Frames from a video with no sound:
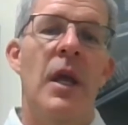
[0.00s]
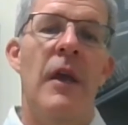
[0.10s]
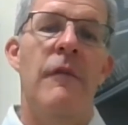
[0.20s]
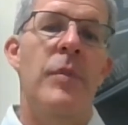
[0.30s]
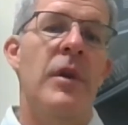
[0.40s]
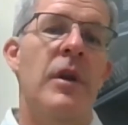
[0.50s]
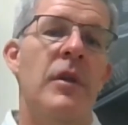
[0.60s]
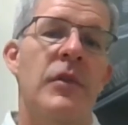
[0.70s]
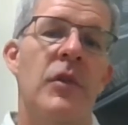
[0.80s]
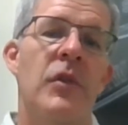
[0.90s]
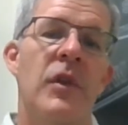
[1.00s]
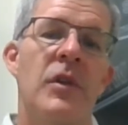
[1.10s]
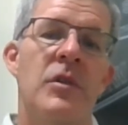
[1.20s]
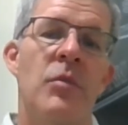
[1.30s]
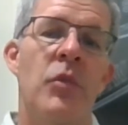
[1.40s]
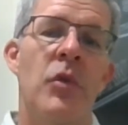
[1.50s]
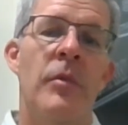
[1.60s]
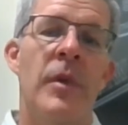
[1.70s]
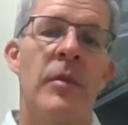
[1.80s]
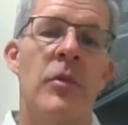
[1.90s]
have been an association board
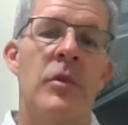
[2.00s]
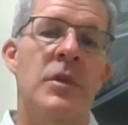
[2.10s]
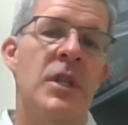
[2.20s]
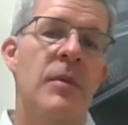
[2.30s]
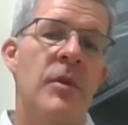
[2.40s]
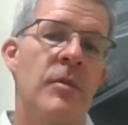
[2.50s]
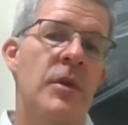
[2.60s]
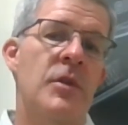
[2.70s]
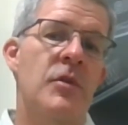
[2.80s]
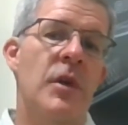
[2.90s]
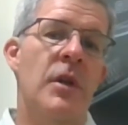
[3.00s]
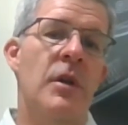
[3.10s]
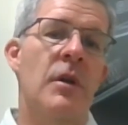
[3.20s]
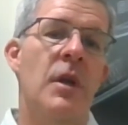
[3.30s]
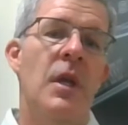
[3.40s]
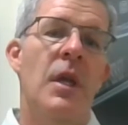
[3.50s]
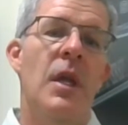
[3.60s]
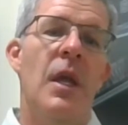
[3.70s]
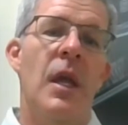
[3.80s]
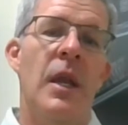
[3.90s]
member, team administrator,
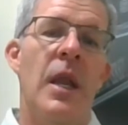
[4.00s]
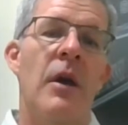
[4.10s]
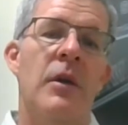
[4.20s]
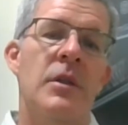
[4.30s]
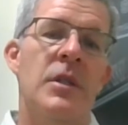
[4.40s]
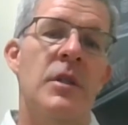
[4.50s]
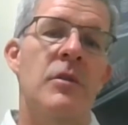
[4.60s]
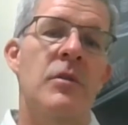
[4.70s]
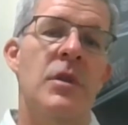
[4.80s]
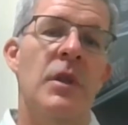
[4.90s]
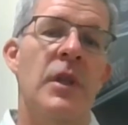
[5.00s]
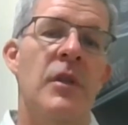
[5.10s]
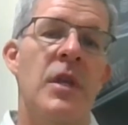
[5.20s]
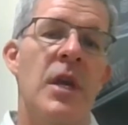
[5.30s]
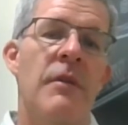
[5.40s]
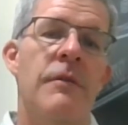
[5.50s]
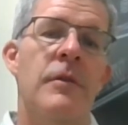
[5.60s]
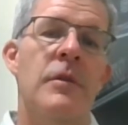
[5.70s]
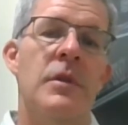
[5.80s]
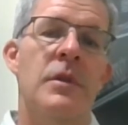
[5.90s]
and now continue to lead the
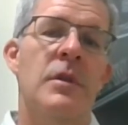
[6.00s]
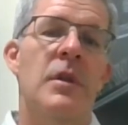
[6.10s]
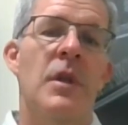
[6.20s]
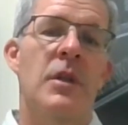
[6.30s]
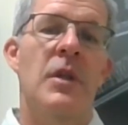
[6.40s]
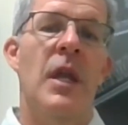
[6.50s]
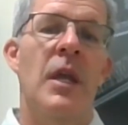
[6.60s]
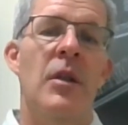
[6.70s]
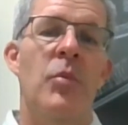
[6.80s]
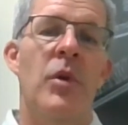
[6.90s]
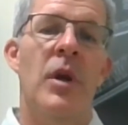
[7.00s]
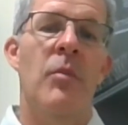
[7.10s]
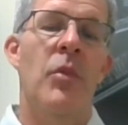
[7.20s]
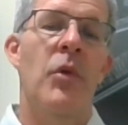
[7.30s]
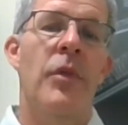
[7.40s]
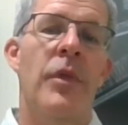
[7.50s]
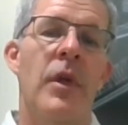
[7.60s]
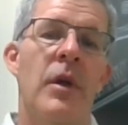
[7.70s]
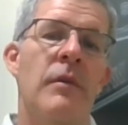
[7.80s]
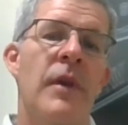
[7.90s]
effort to annually put on both
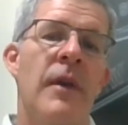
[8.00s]
of